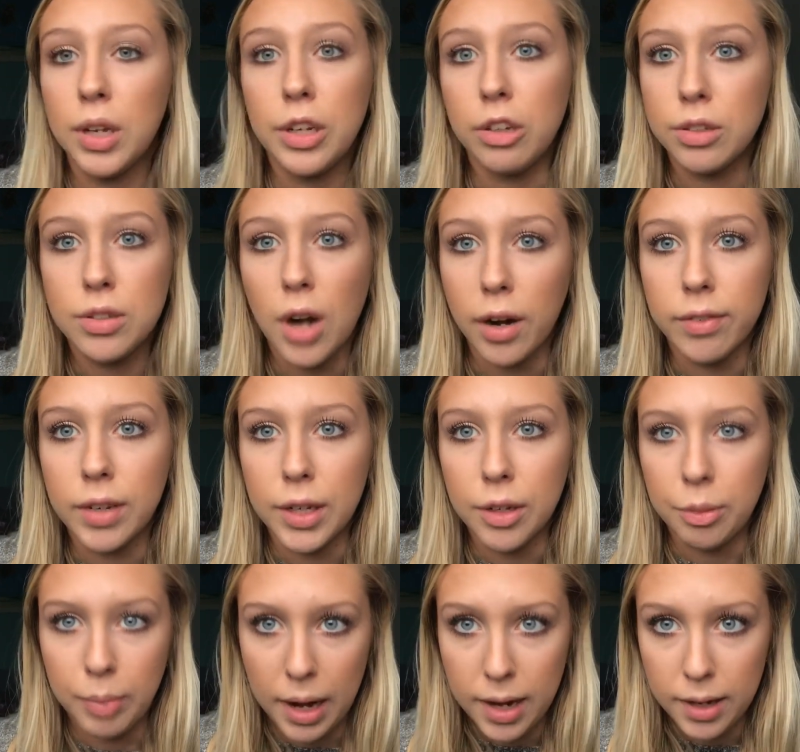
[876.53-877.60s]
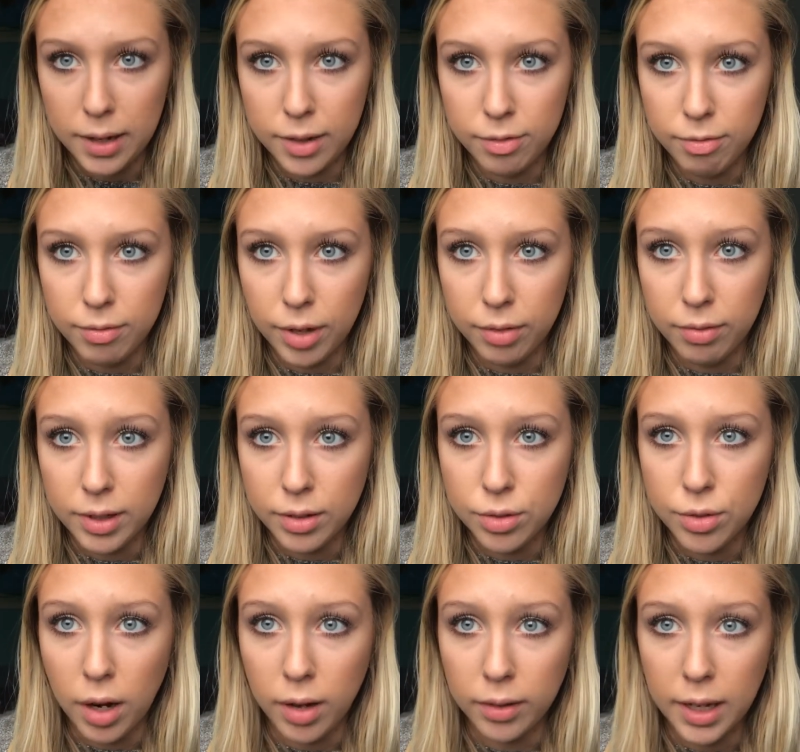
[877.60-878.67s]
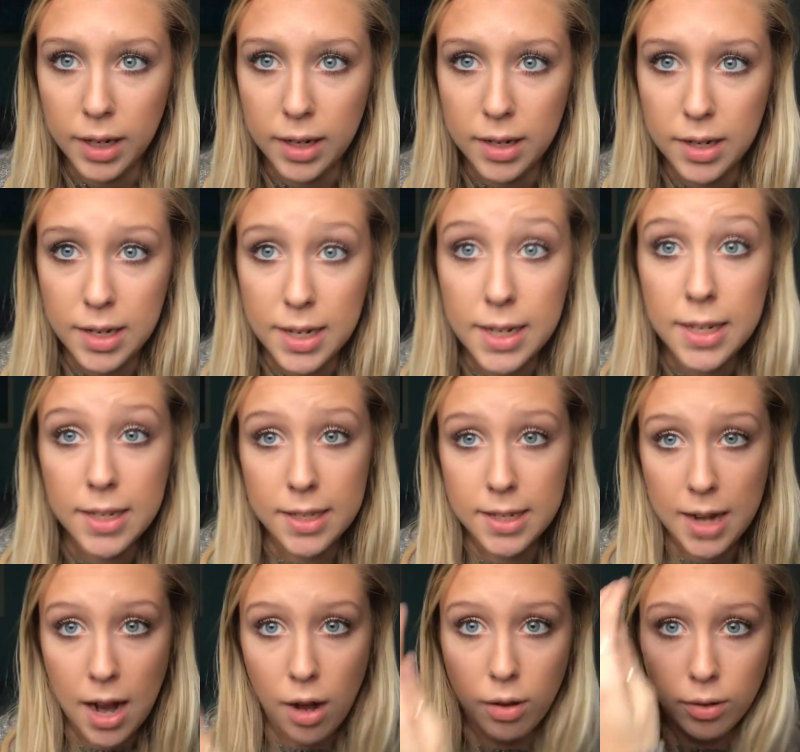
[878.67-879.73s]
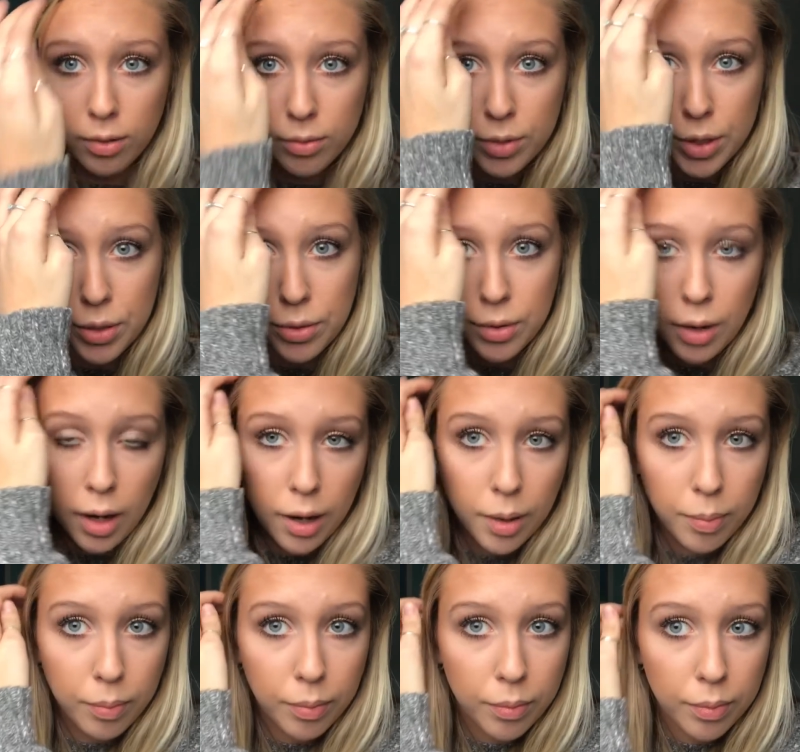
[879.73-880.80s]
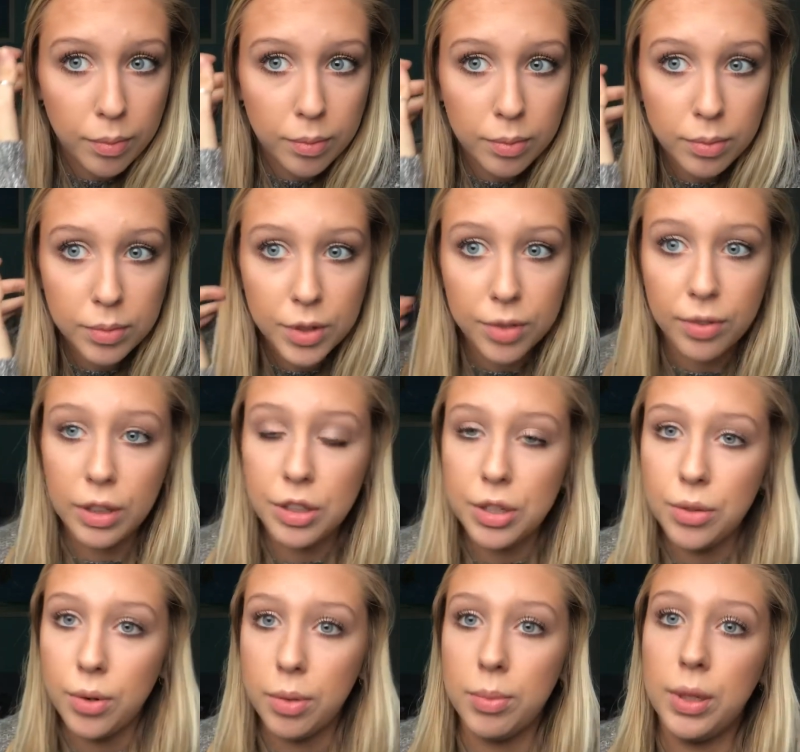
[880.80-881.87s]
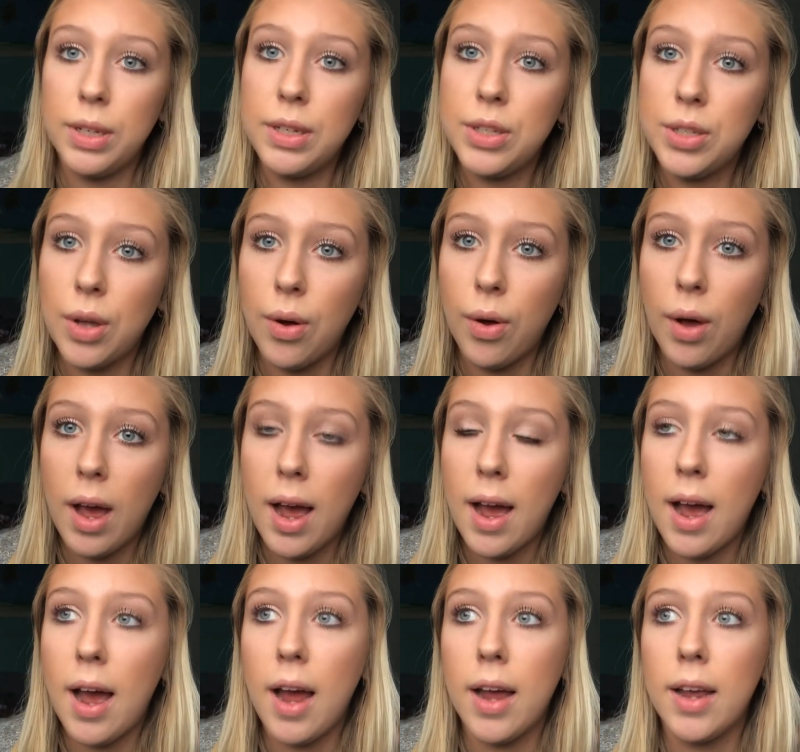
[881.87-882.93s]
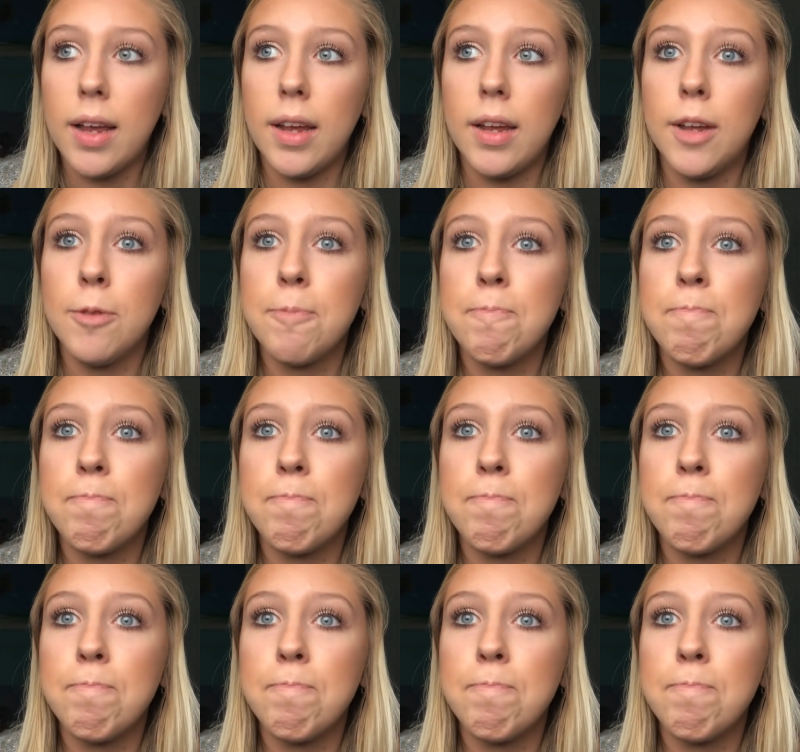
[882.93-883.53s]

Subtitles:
you're starving your body of this drug that it needs now to function normally. So I